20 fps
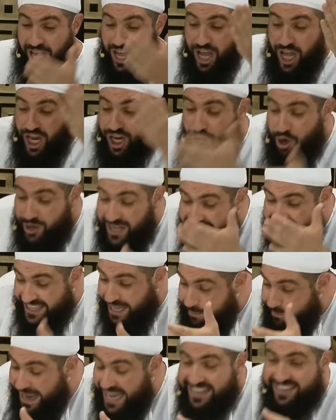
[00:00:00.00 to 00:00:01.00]
Look at
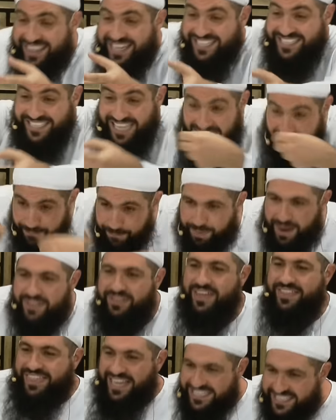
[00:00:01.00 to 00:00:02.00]
the men, the same
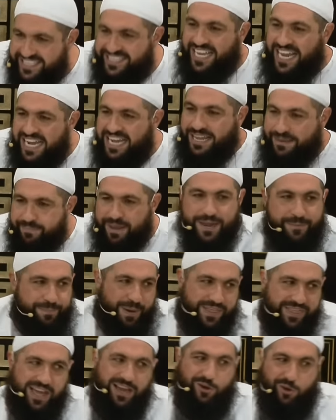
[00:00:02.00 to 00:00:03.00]
brother that's telling me,
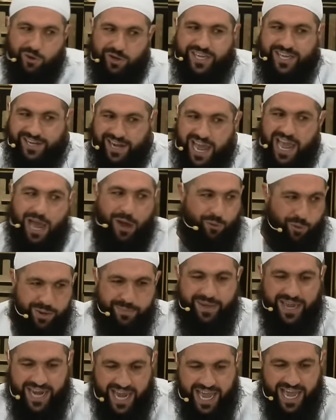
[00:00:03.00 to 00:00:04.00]
brother, look, you know, our
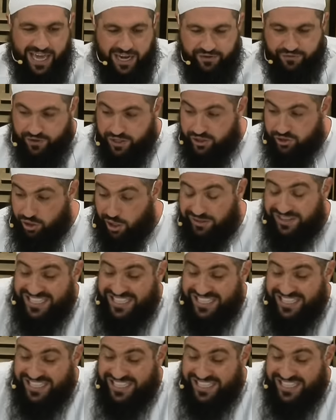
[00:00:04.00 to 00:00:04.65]
women are out of control.